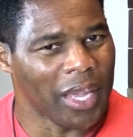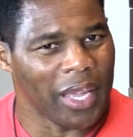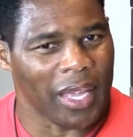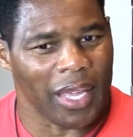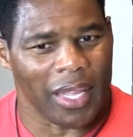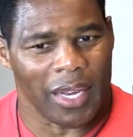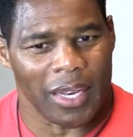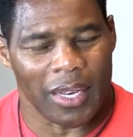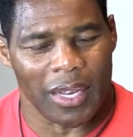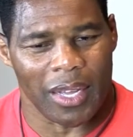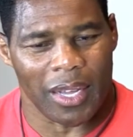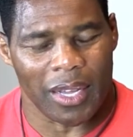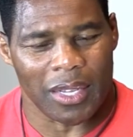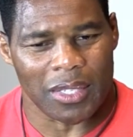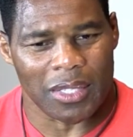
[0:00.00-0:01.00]
and
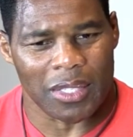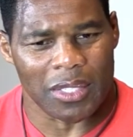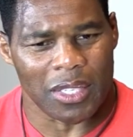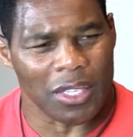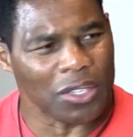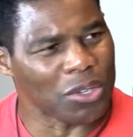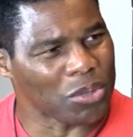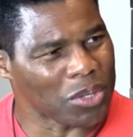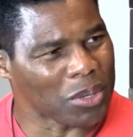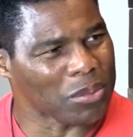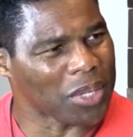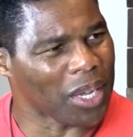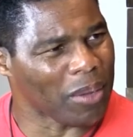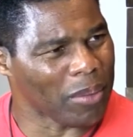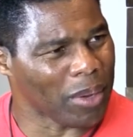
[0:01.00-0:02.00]
uh, she said, "You know,
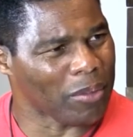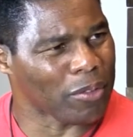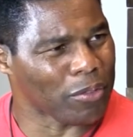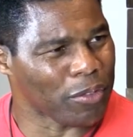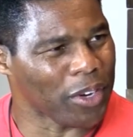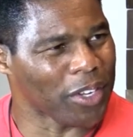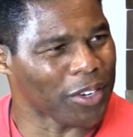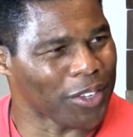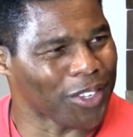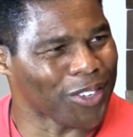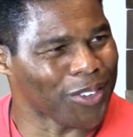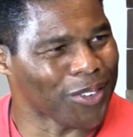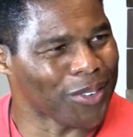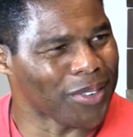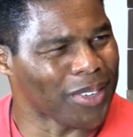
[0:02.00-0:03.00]
sometimes I'm afraid of
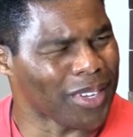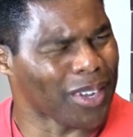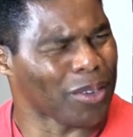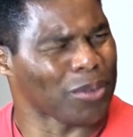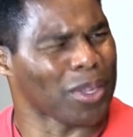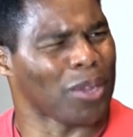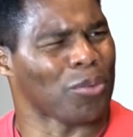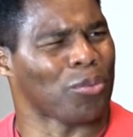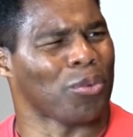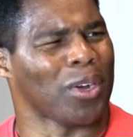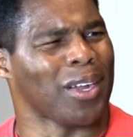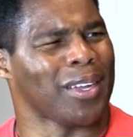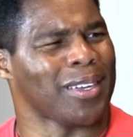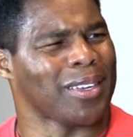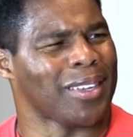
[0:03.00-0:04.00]
you." And I was like,
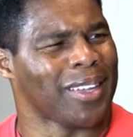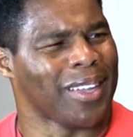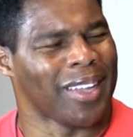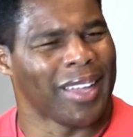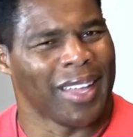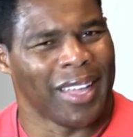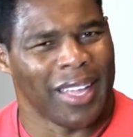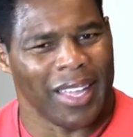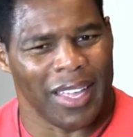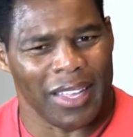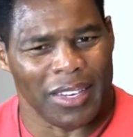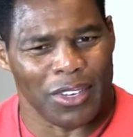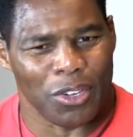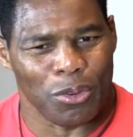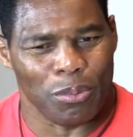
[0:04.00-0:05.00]
"What?"
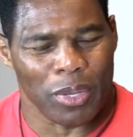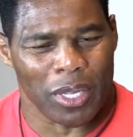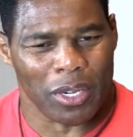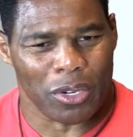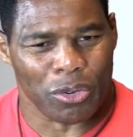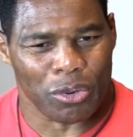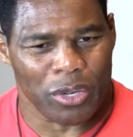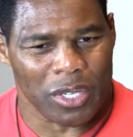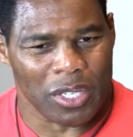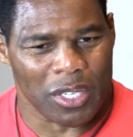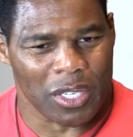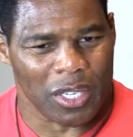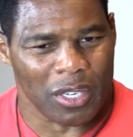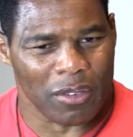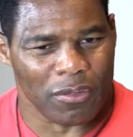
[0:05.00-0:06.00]
And you know, being a
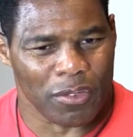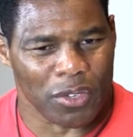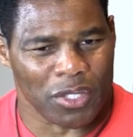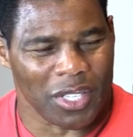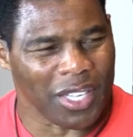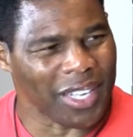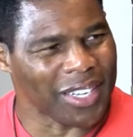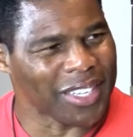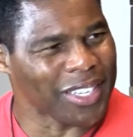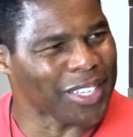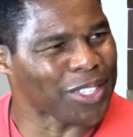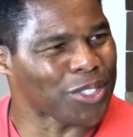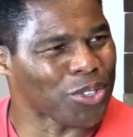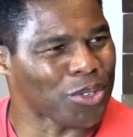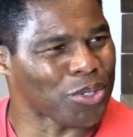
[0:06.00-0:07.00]
Christian, the first thing I did
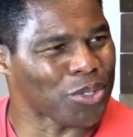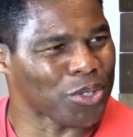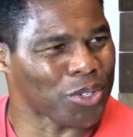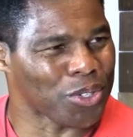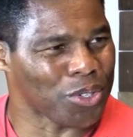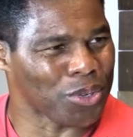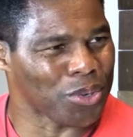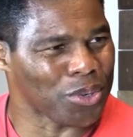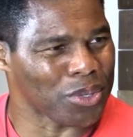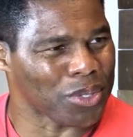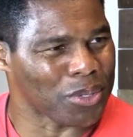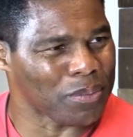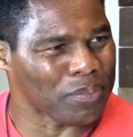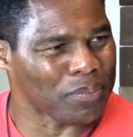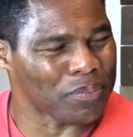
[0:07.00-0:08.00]
is turn to the
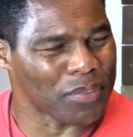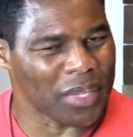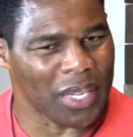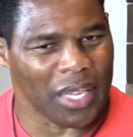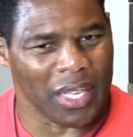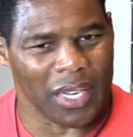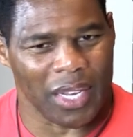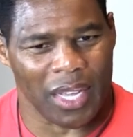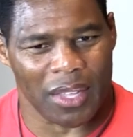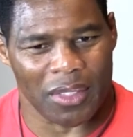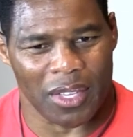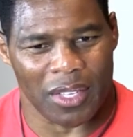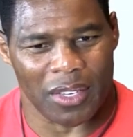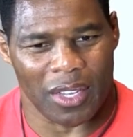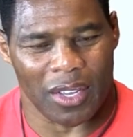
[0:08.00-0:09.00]
church, mm-hmm. and I
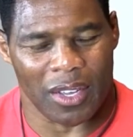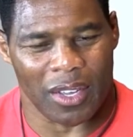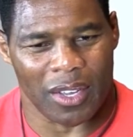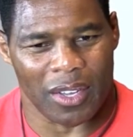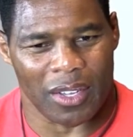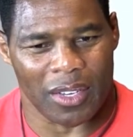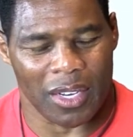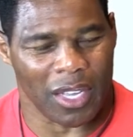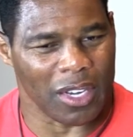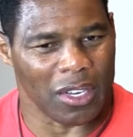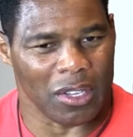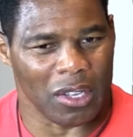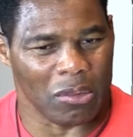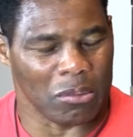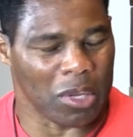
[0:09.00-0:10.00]
think, uh, and not
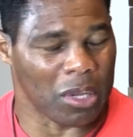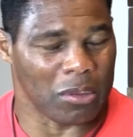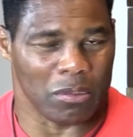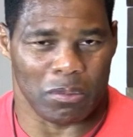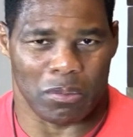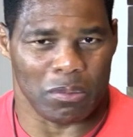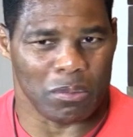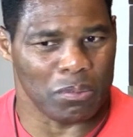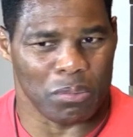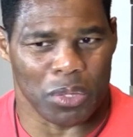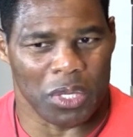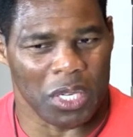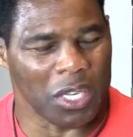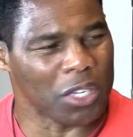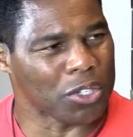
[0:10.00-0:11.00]
that I'm not
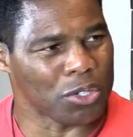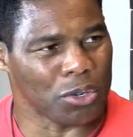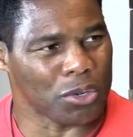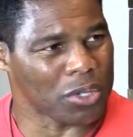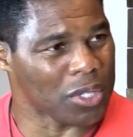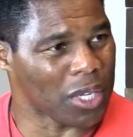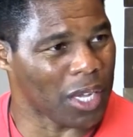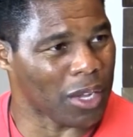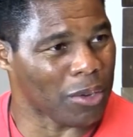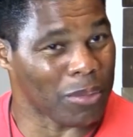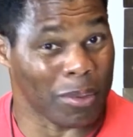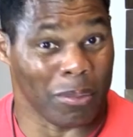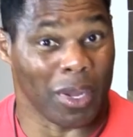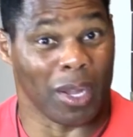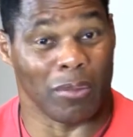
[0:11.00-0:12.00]
putting any church down.
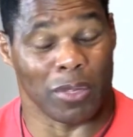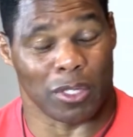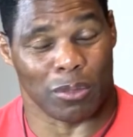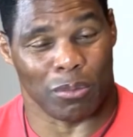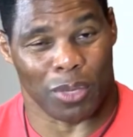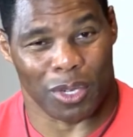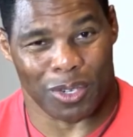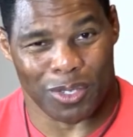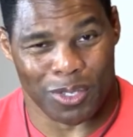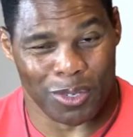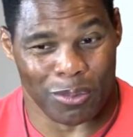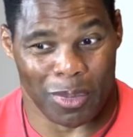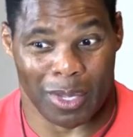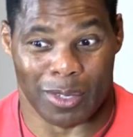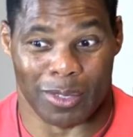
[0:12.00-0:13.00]
My mom is a
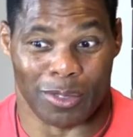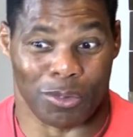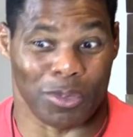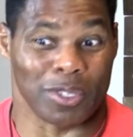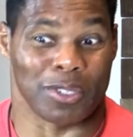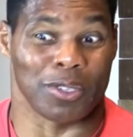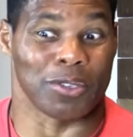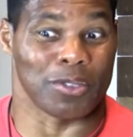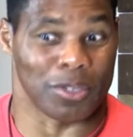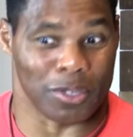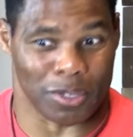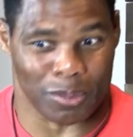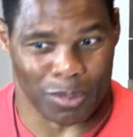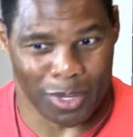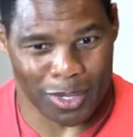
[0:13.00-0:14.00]
minister. My three
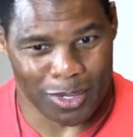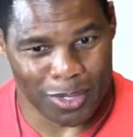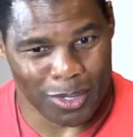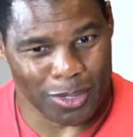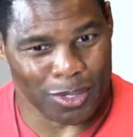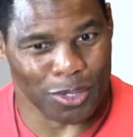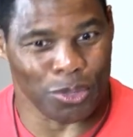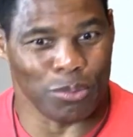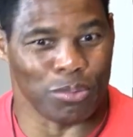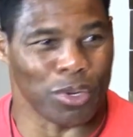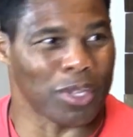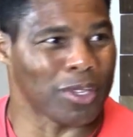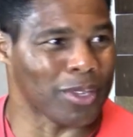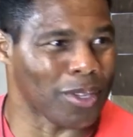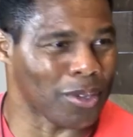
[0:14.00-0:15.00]
sisters are ministers. Two
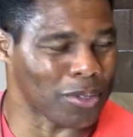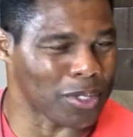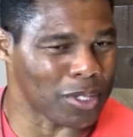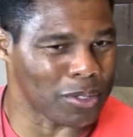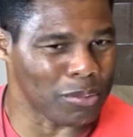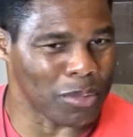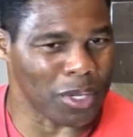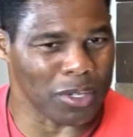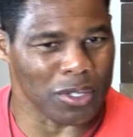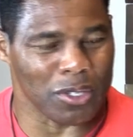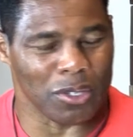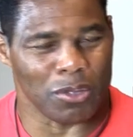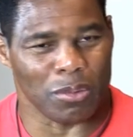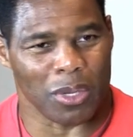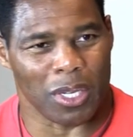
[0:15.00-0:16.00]
brother-in-law that's
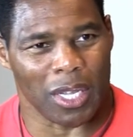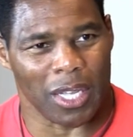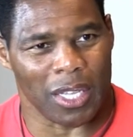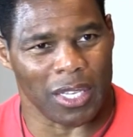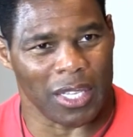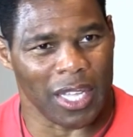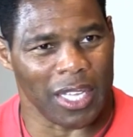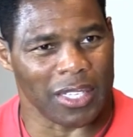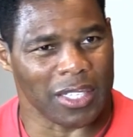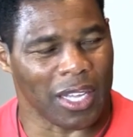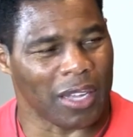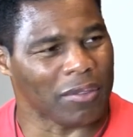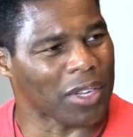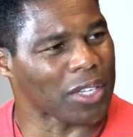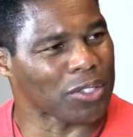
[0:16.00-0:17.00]
ministers. But at that
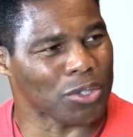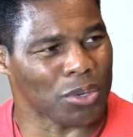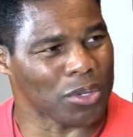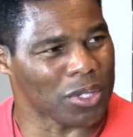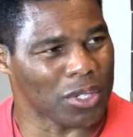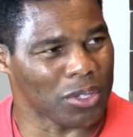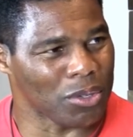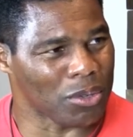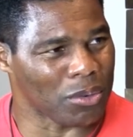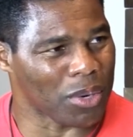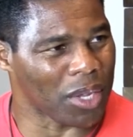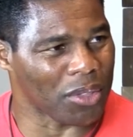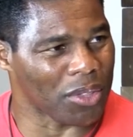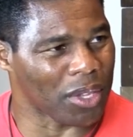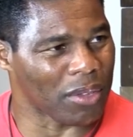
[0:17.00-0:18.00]
time, that church didn't do the
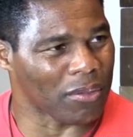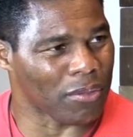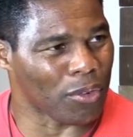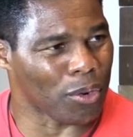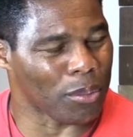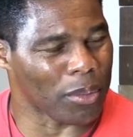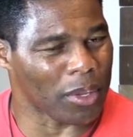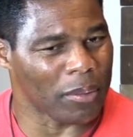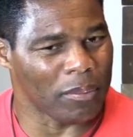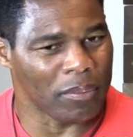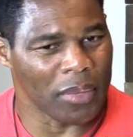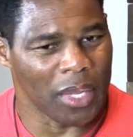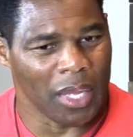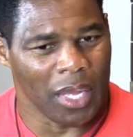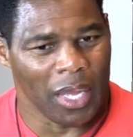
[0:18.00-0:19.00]
right thing for me.
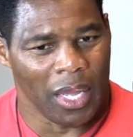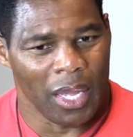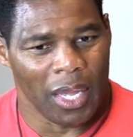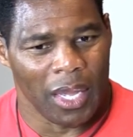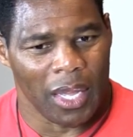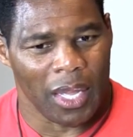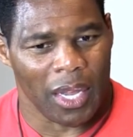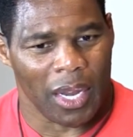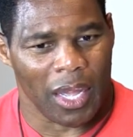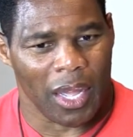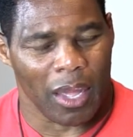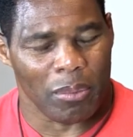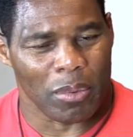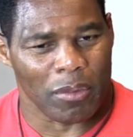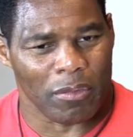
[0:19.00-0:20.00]
Mm-hmm. And I
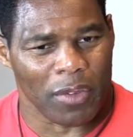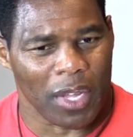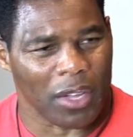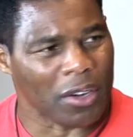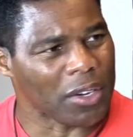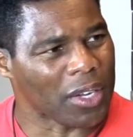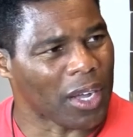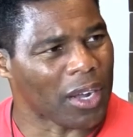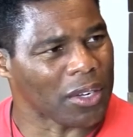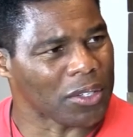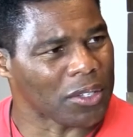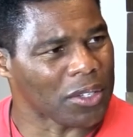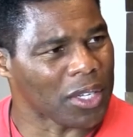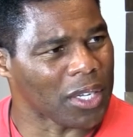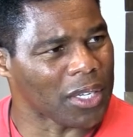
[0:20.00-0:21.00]
happened to find a
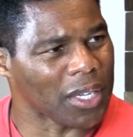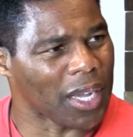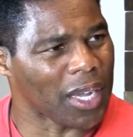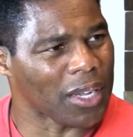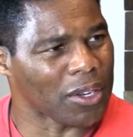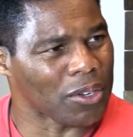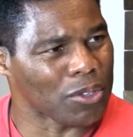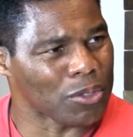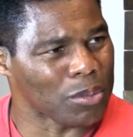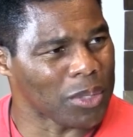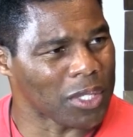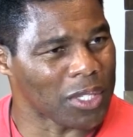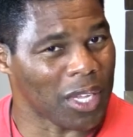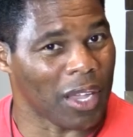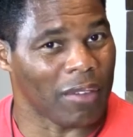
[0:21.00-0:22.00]
doctor that diagnosed
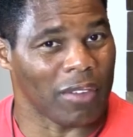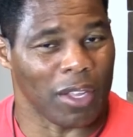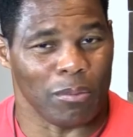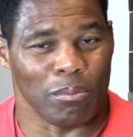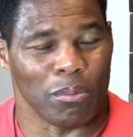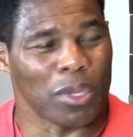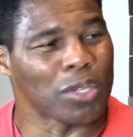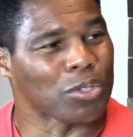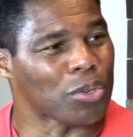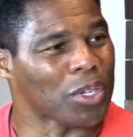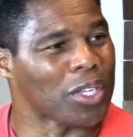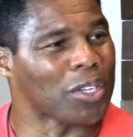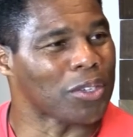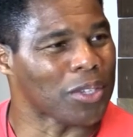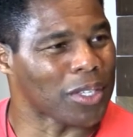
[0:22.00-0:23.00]
me as having a mental
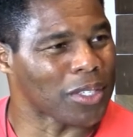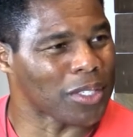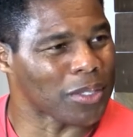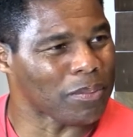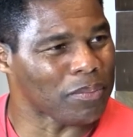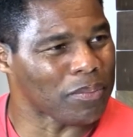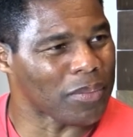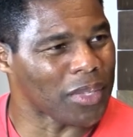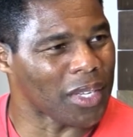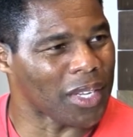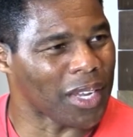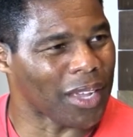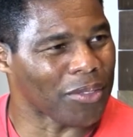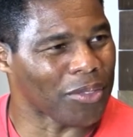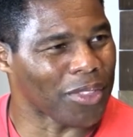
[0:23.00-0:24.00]
illness.
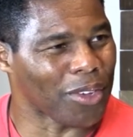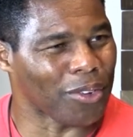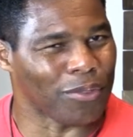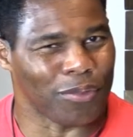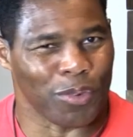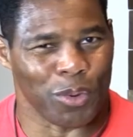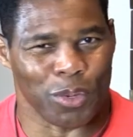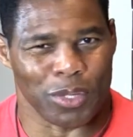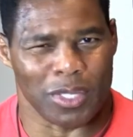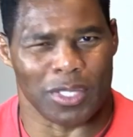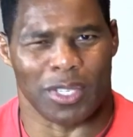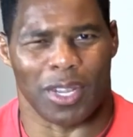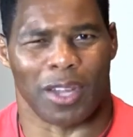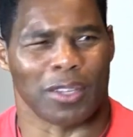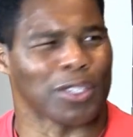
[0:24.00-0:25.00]
And I thought first, this
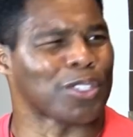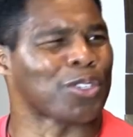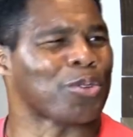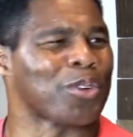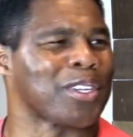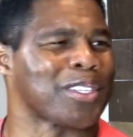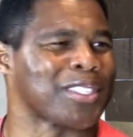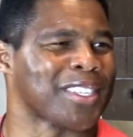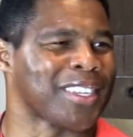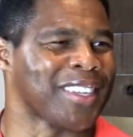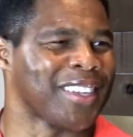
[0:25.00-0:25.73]
doctor is crazy.